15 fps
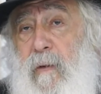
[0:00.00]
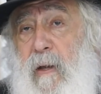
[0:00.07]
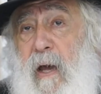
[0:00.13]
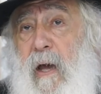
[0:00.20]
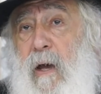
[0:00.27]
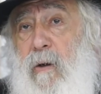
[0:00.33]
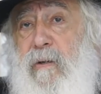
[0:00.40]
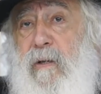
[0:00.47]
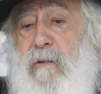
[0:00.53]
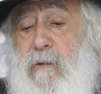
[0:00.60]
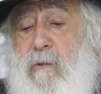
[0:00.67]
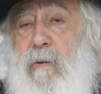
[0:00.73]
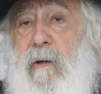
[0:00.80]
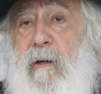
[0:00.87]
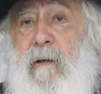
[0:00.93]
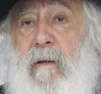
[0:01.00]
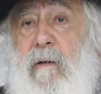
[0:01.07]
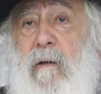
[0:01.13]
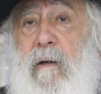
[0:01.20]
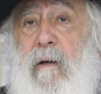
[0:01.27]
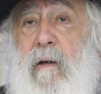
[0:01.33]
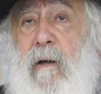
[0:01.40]
I heard a story
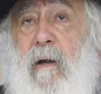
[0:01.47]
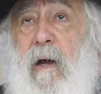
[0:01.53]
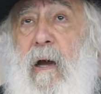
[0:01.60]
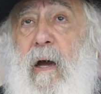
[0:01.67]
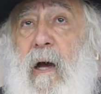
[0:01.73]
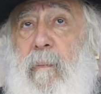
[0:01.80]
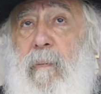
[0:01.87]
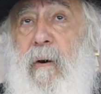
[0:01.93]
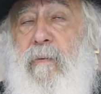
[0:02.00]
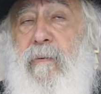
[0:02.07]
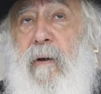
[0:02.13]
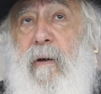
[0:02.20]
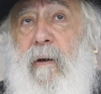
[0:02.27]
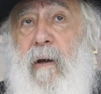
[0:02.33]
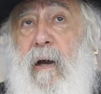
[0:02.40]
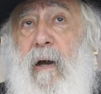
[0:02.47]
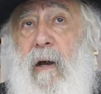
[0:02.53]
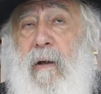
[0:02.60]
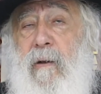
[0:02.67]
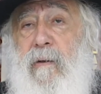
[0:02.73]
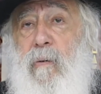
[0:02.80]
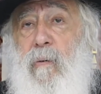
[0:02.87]
about
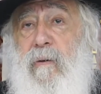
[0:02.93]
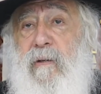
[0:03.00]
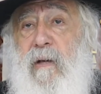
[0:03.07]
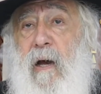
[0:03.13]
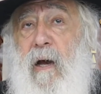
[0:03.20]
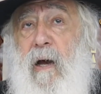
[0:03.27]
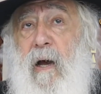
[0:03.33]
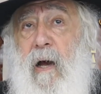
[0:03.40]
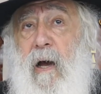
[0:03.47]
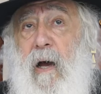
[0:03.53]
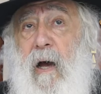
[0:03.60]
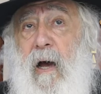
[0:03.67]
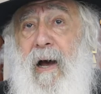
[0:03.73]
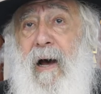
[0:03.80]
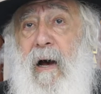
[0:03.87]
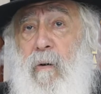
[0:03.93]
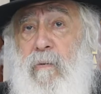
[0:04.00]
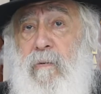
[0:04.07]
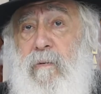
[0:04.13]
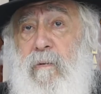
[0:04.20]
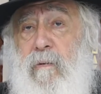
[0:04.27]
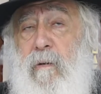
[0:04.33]
there was a
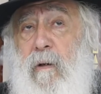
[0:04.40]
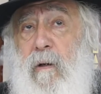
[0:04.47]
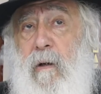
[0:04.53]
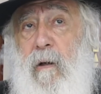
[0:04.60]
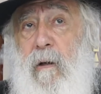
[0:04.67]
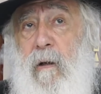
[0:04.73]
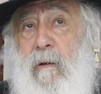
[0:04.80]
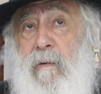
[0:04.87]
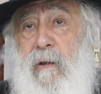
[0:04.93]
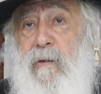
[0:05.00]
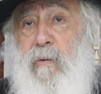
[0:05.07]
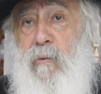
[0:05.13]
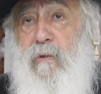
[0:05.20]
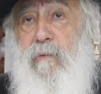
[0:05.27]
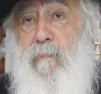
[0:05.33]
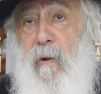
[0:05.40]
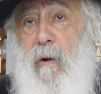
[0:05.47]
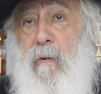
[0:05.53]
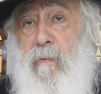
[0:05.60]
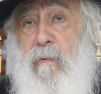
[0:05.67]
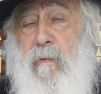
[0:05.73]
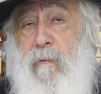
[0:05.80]
house that was
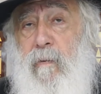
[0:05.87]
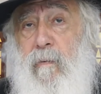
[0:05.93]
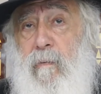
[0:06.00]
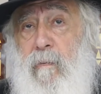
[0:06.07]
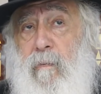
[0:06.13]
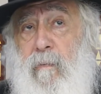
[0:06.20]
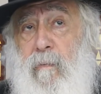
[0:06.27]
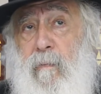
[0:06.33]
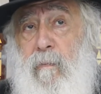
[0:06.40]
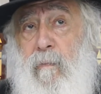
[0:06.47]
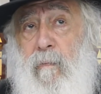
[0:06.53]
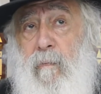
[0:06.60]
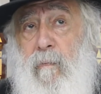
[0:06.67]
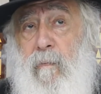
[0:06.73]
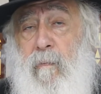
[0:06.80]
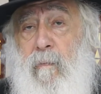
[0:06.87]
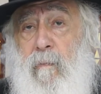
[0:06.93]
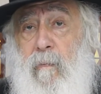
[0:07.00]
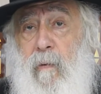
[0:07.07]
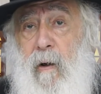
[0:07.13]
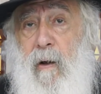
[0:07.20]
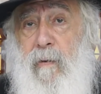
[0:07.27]
burned,
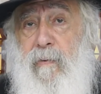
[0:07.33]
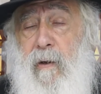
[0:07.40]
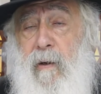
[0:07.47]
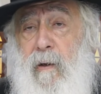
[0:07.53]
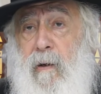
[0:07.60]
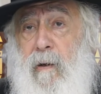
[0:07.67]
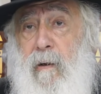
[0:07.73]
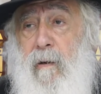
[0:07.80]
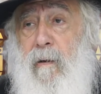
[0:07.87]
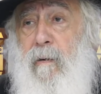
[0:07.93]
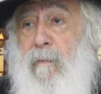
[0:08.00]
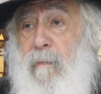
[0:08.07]
and the